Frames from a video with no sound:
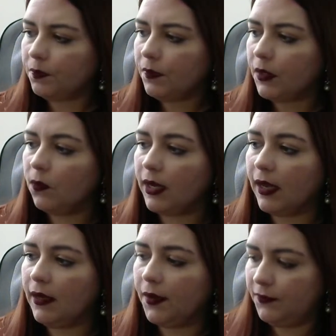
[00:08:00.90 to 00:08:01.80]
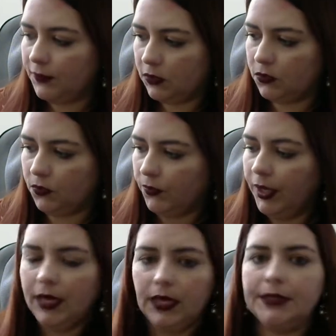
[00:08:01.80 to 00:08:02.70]
What I love to do
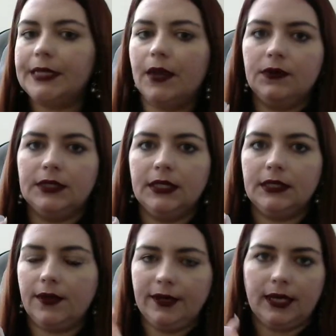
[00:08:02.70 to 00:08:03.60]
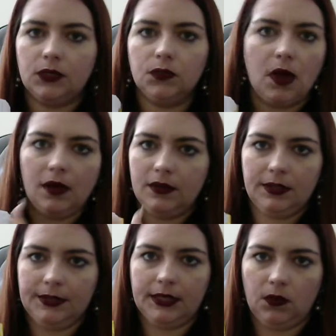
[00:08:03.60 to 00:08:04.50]
is I don't sit down and I do all of
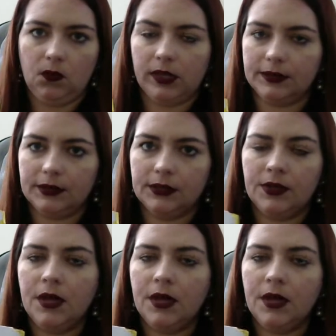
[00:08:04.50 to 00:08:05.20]
this at once.